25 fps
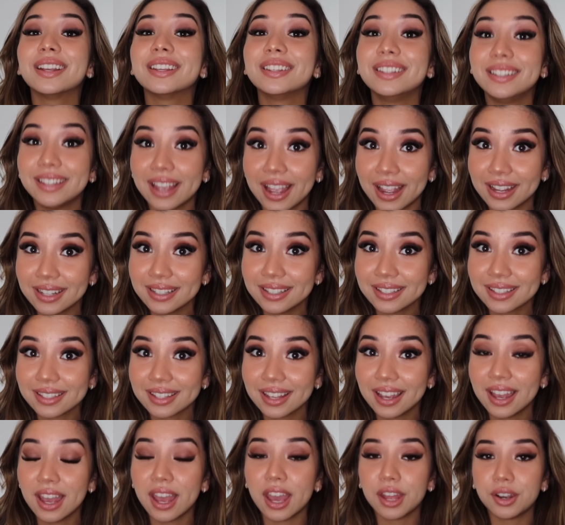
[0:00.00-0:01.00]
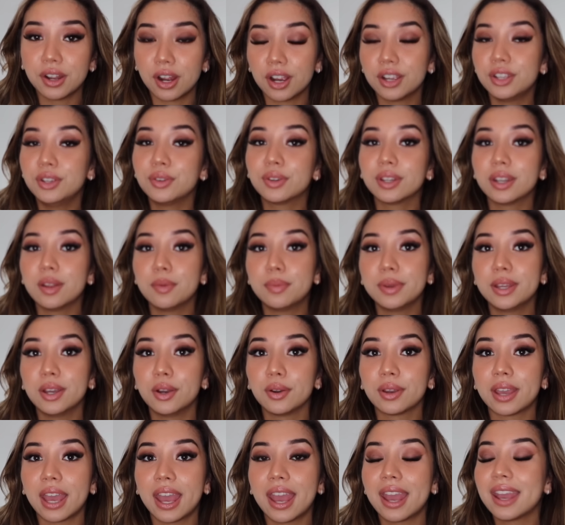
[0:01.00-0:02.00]
Yes. And are you going to be
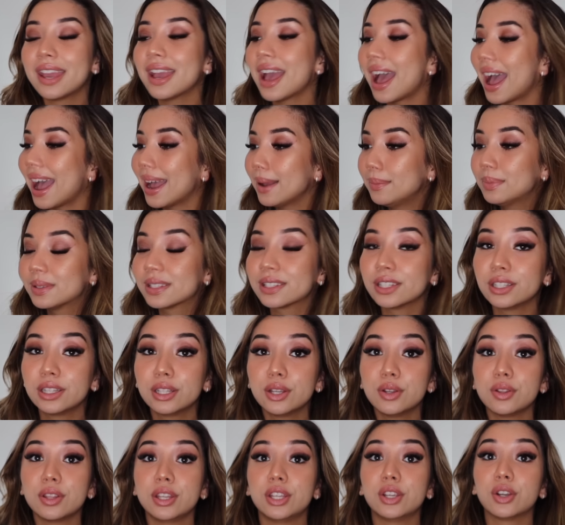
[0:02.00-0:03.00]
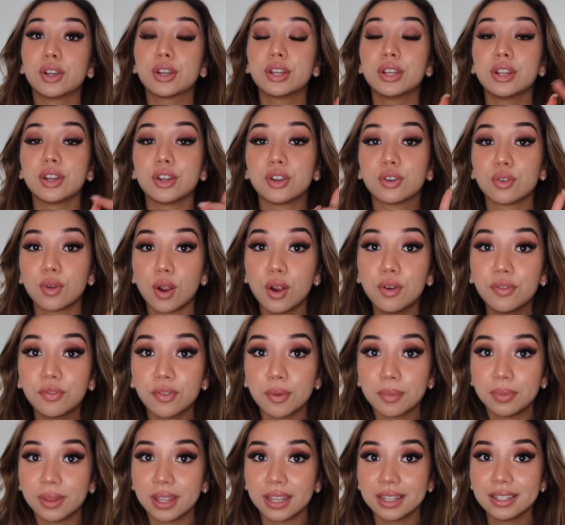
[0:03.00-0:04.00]
okay? Absolutely. You're going to grow
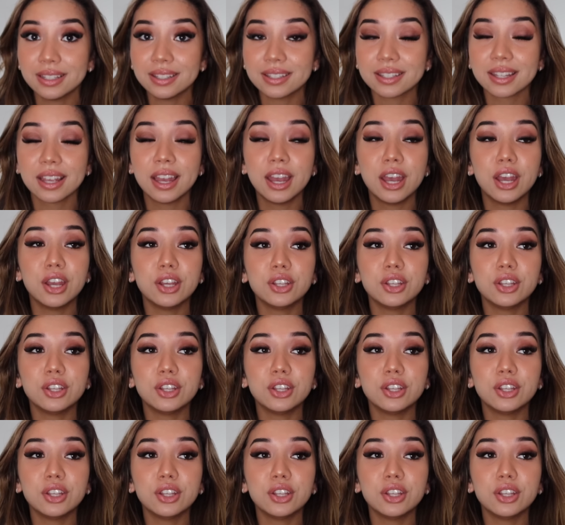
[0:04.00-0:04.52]
from this.